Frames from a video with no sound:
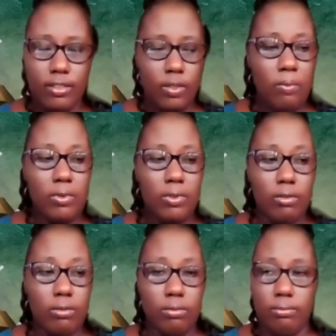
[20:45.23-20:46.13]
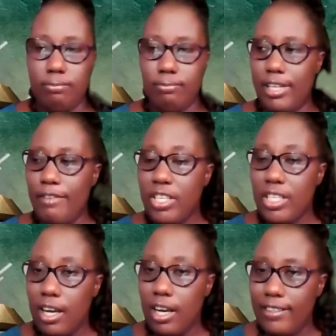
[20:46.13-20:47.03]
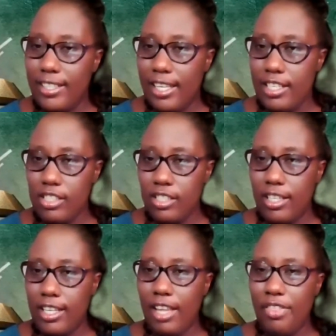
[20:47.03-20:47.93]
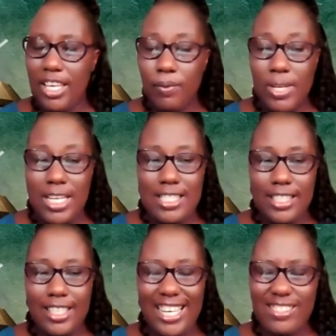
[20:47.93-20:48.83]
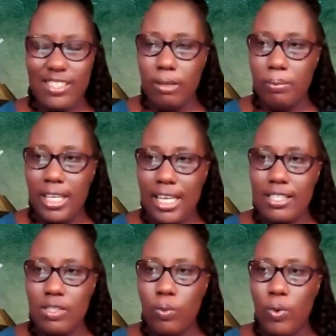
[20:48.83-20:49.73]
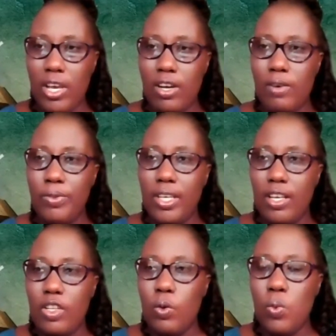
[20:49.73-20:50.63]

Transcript: to give to the congregation. And I think we need to get to the place where the